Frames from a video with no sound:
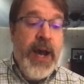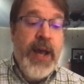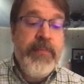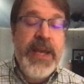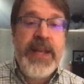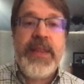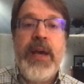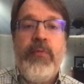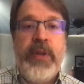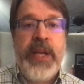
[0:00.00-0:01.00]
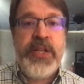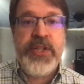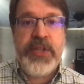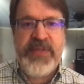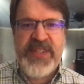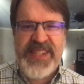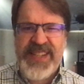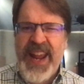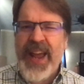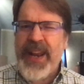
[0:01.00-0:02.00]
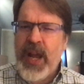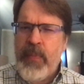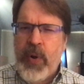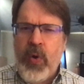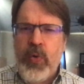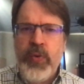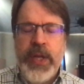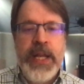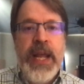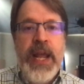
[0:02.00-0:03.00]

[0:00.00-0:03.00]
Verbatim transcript: I make that relationship stand. I uphold it